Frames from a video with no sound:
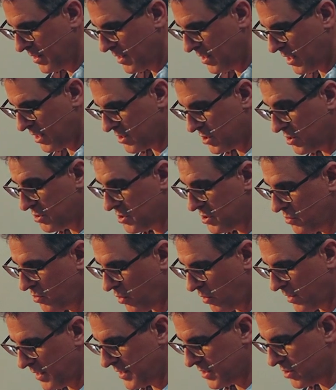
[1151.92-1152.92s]
two
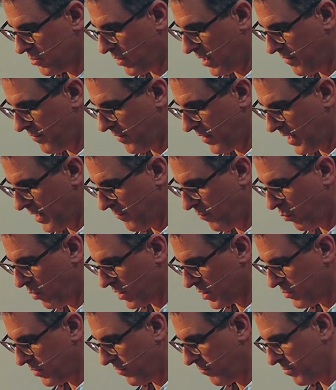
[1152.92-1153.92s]
colleagues who I've
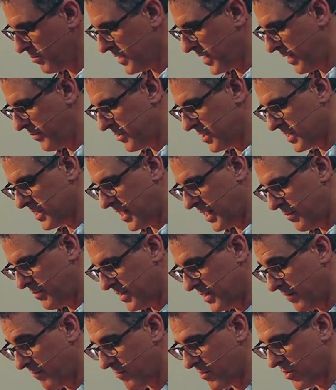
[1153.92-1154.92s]
worked with from time to time in
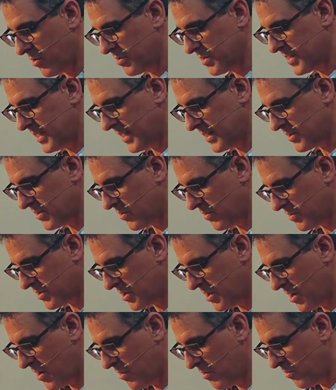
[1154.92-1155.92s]
different contexts and got to
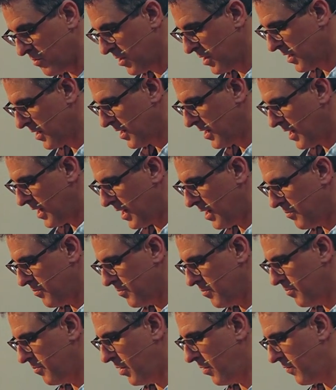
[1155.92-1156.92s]
know.
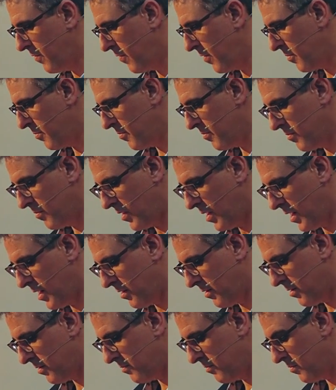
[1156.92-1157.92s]
Both of them
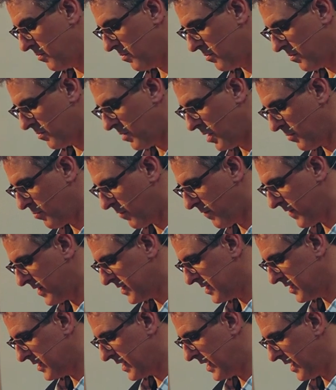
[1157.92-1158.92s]
are
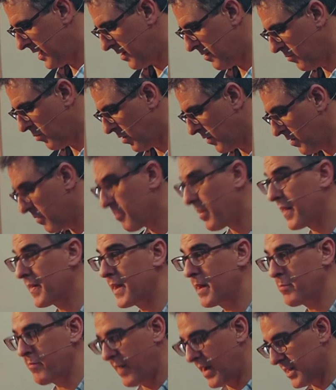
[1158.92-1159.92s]
professors here. One of them by the
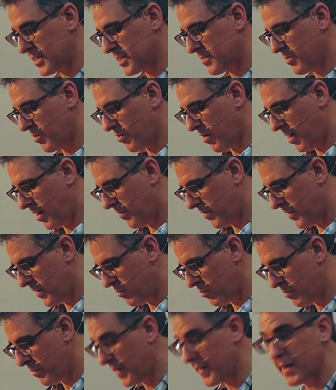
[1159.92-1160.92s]
name of Alistair McGrath, the other
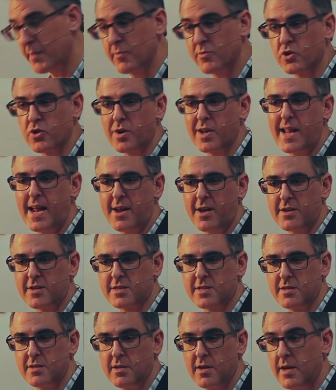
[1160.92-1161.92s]
one by the name of John Lennox.
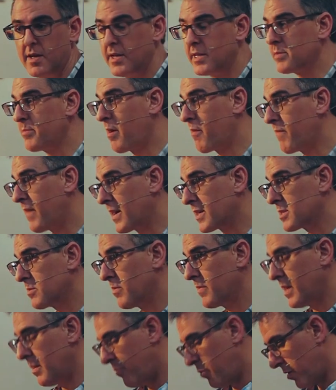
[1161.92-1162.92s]
And as a matter of fact, some of
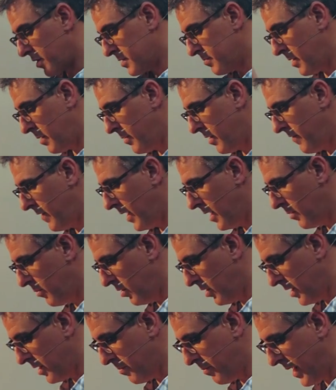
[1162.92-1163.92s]
their books may be available
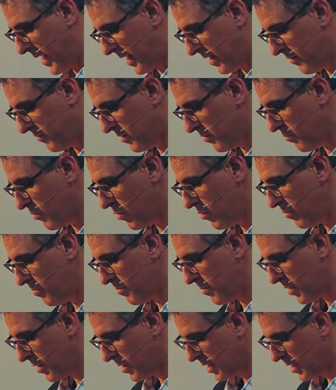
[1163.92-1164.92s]
at the back of the
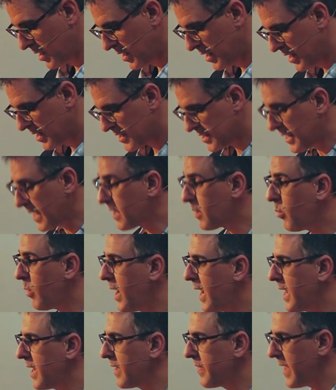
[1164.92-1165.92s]
room to take
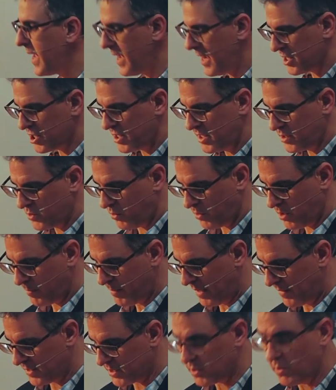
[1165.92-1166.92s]
away. And they actually talk
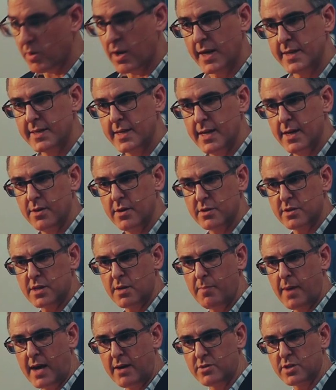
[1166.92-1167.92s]
about this whole idea that
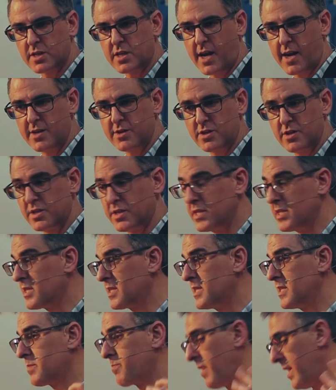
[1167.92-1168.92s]
somehow science has
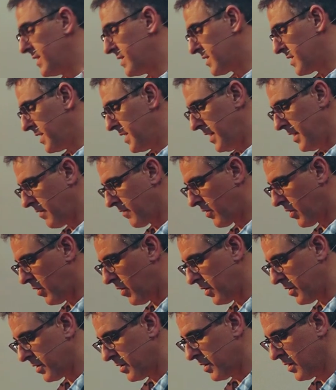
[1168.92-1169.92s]
displaced the need of
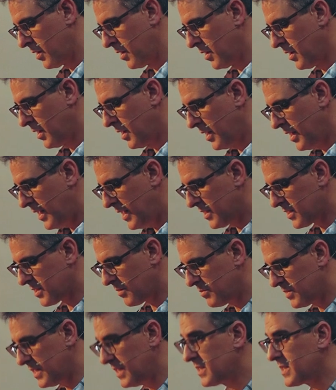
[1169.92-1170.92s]
God in some
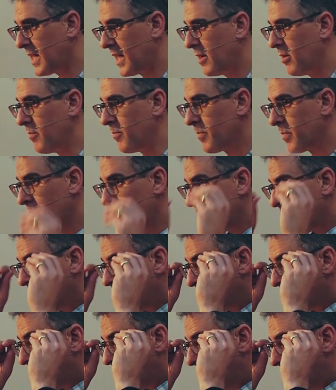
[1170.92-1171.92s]
detail.
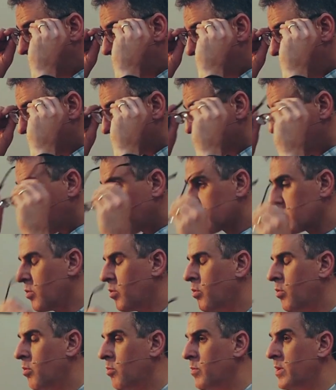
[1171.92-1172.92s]
But here we have to make
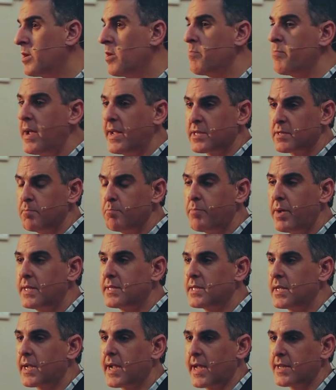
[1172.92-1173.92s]
sure we don't make some
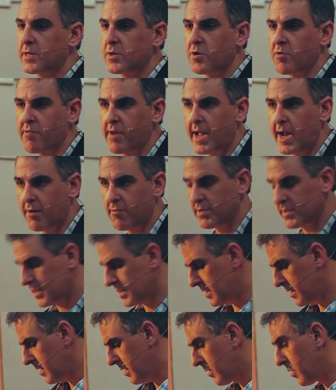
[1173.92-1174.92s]
basic category errors
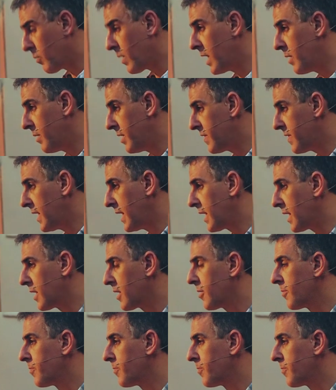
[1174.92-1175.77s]
in the way we think.